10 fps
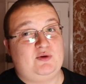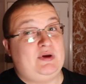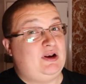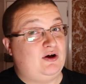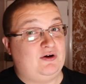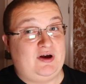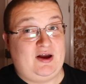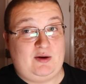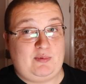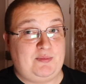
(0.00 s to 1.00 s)
a bit longer
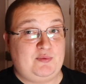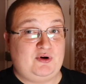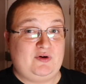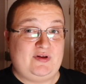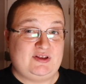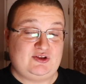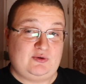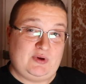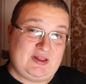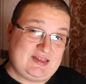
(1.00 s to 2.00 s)
and I probably wouldn't have ended up
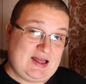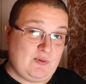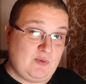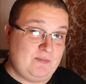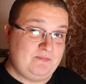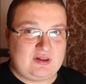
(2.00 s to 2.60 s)
with that one.